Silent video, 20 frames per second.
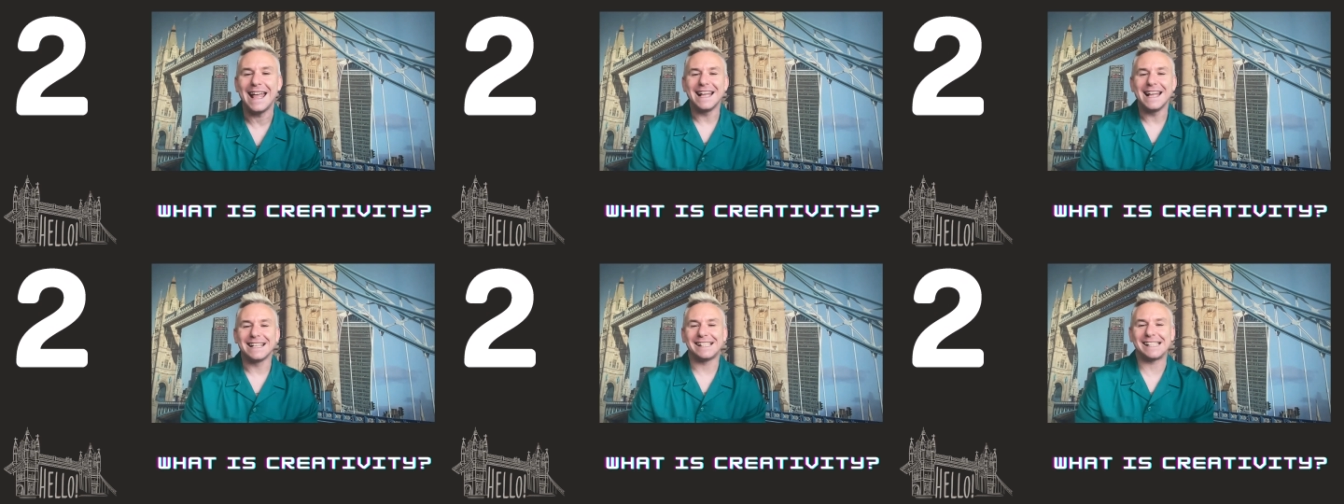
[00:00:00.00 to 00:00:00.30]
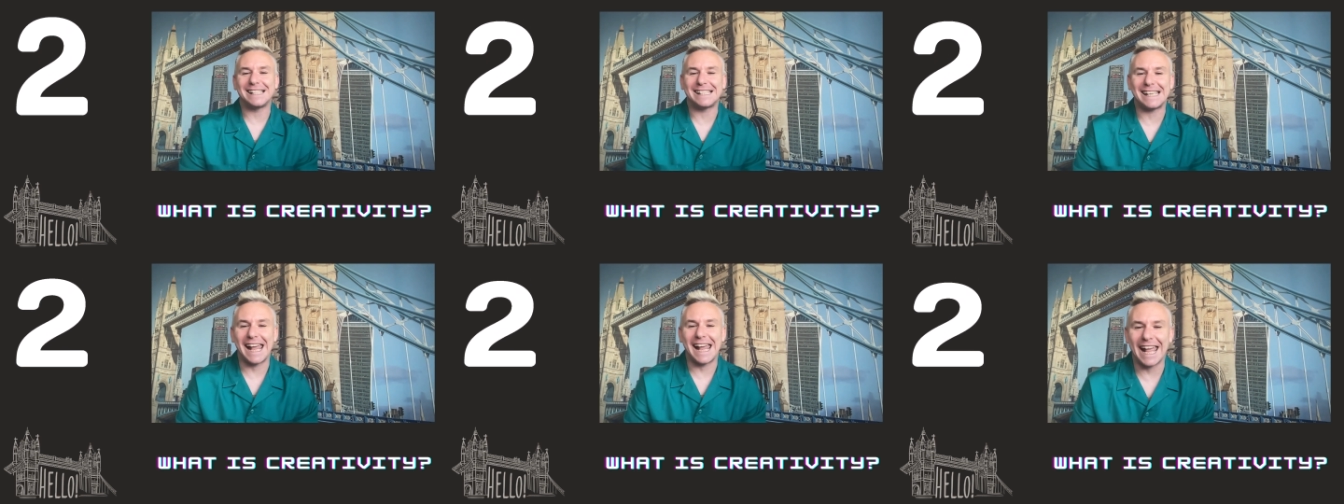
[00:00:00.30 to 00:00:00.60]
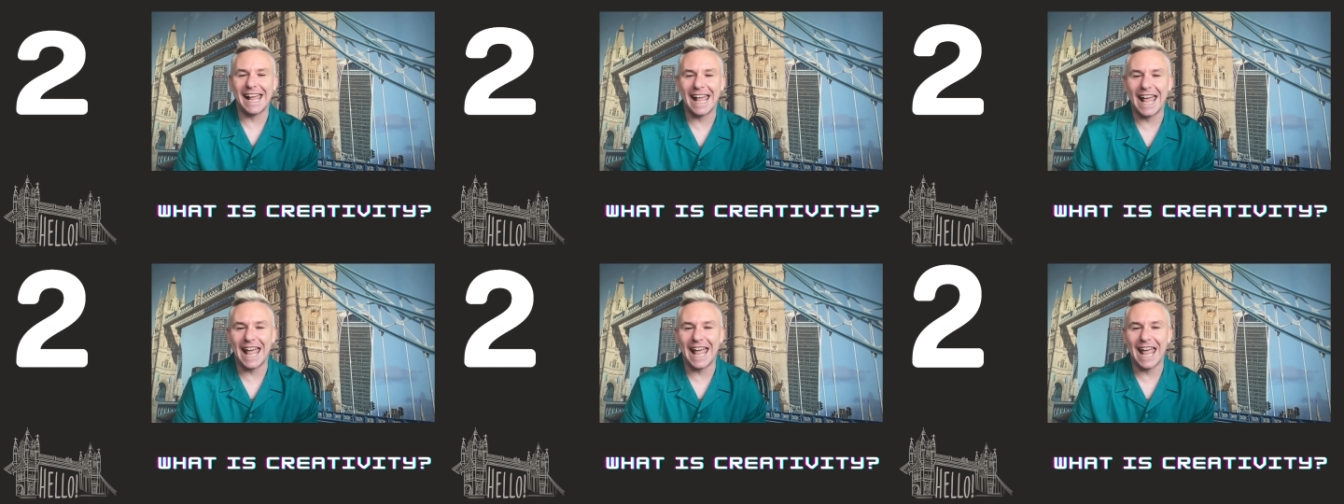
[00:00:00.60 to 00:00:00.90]

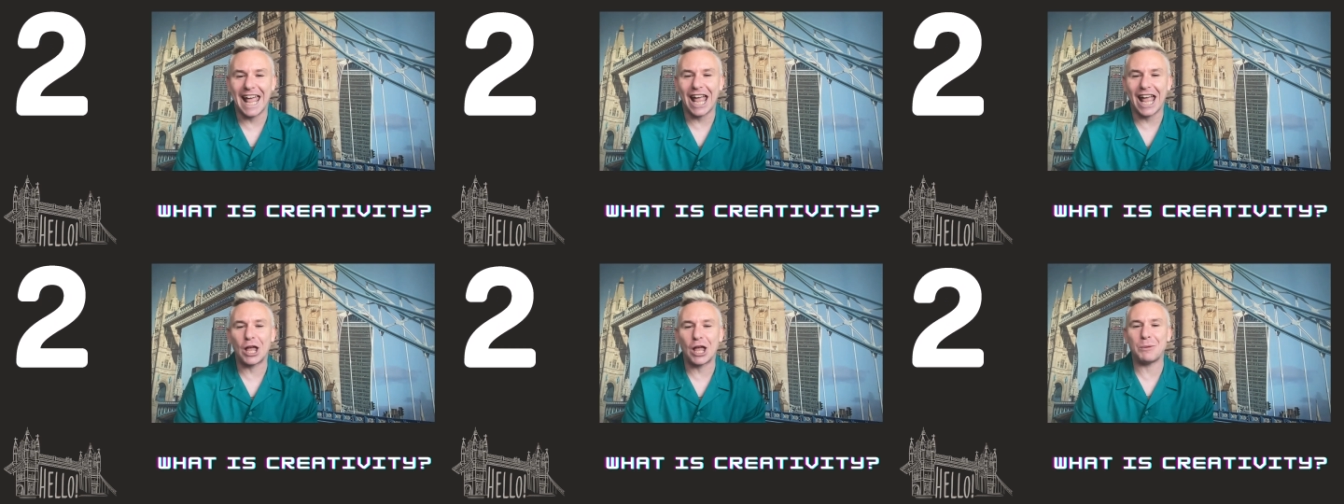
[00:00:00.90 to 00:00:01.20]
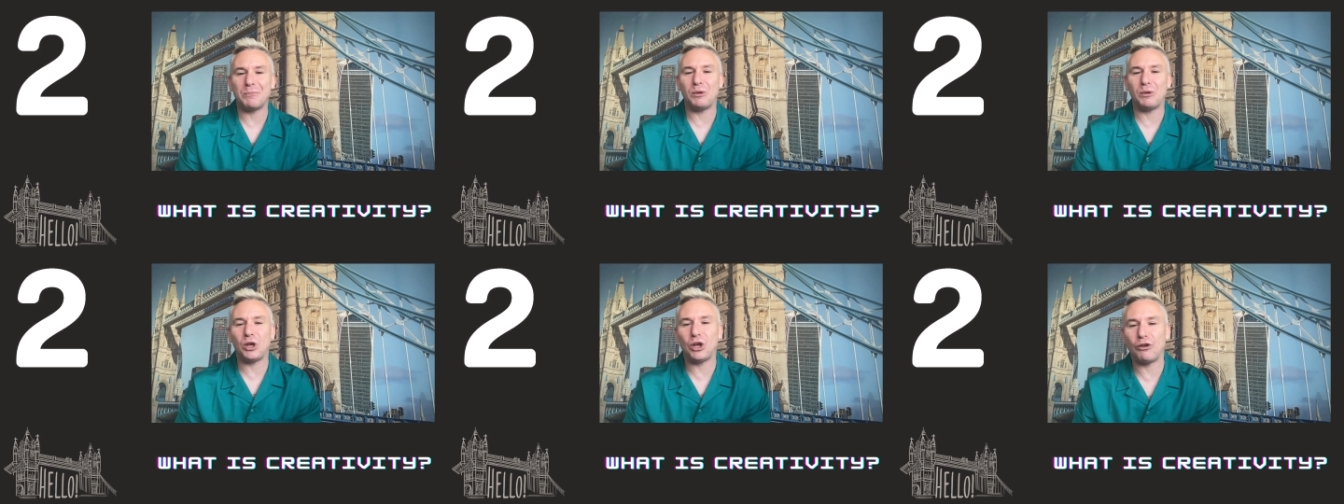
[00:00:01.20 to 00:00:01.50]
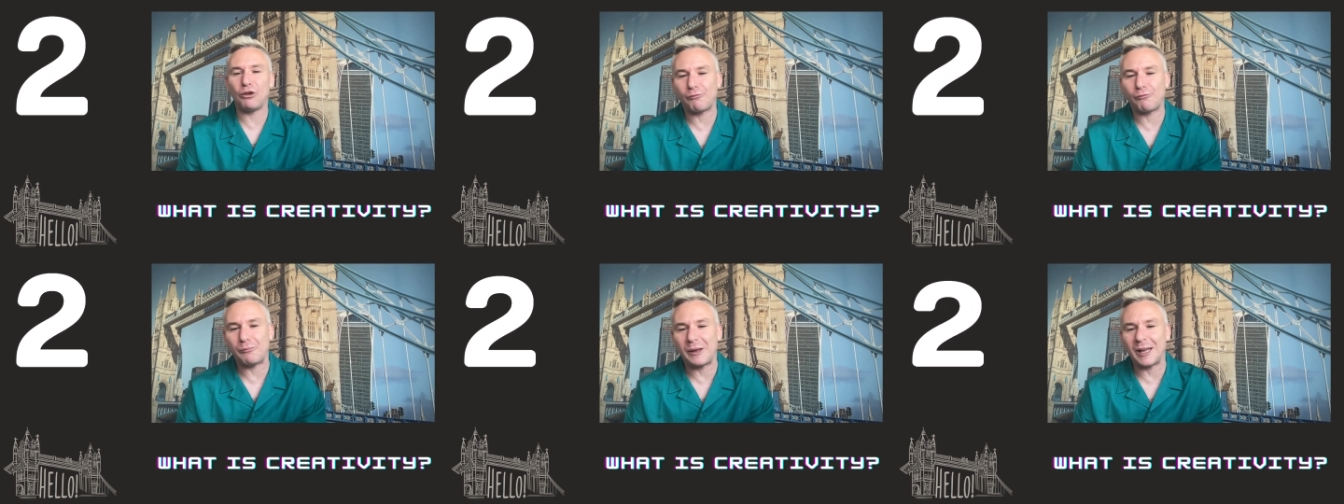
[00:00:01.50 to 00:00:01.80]
singing,
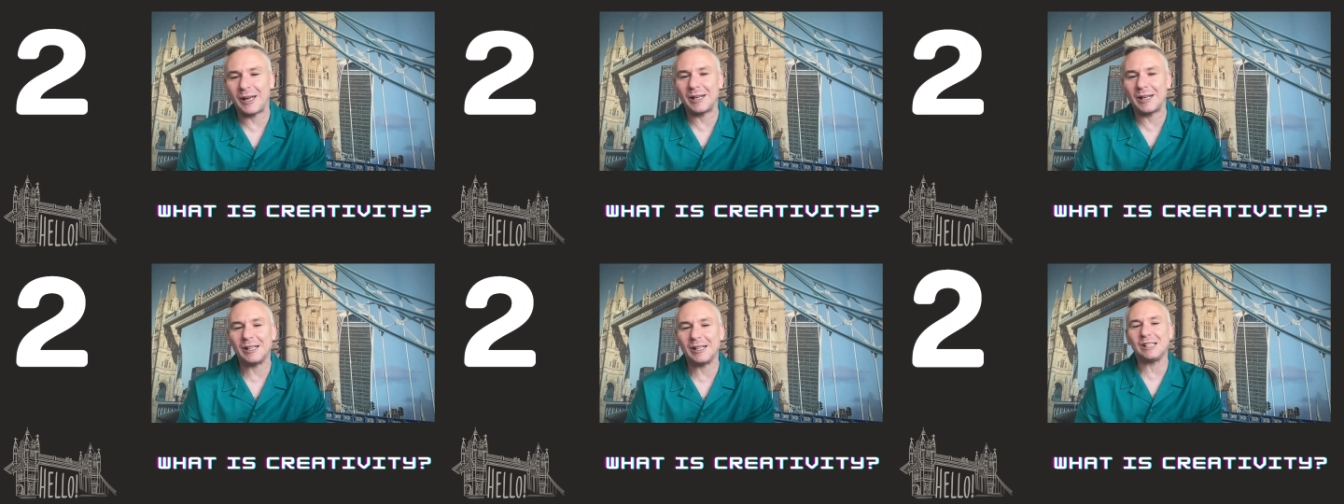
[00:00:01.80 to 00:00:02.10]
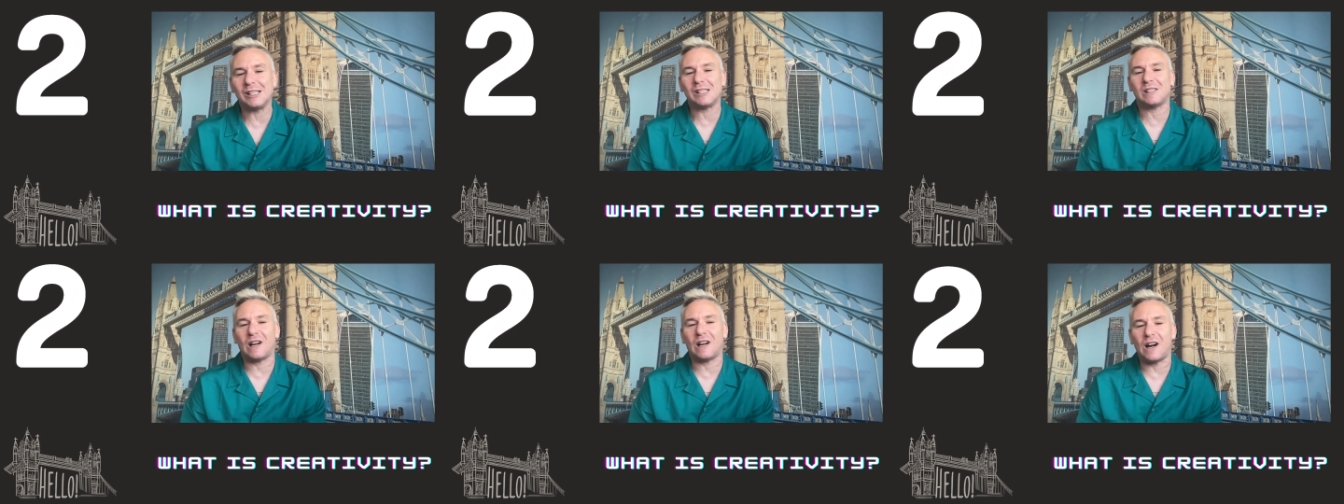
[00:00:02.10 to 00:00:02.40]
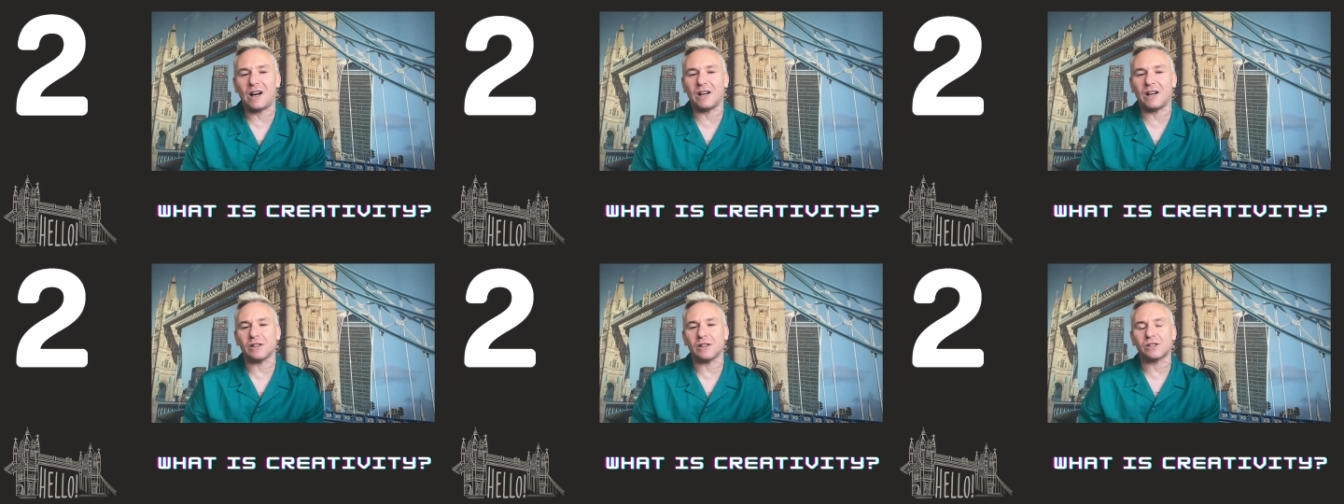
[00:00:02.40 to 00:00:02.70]
movement,
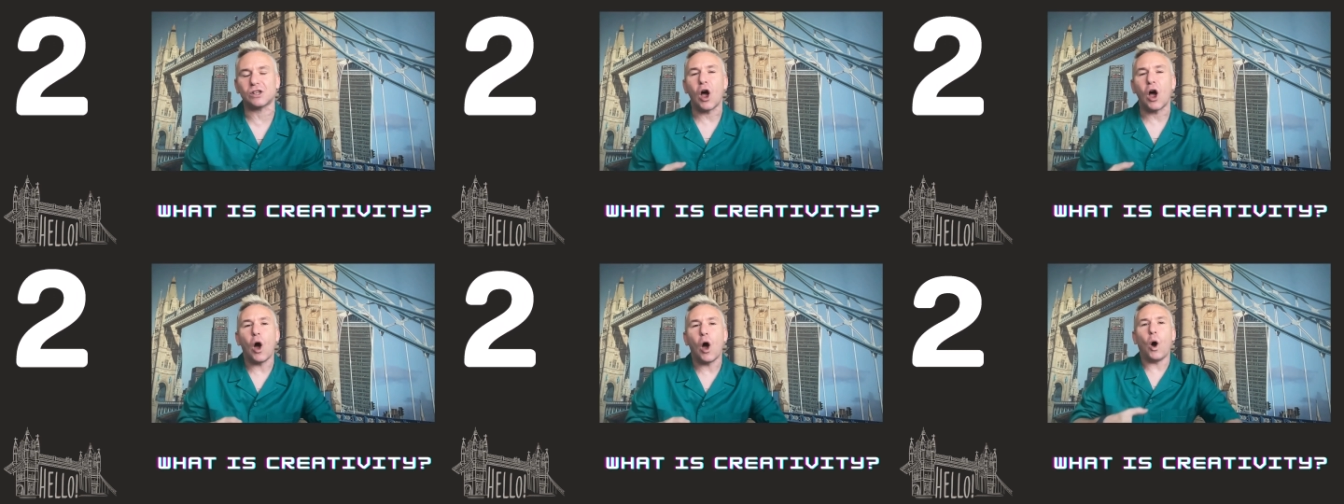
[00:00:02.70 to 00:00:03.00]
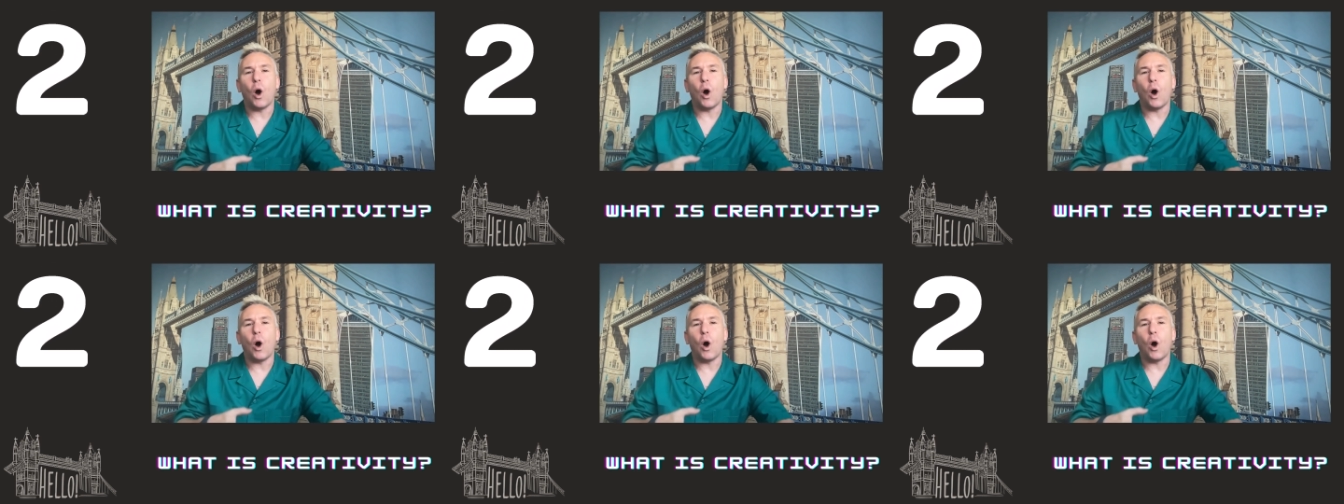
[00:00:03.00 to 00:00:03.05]
dance,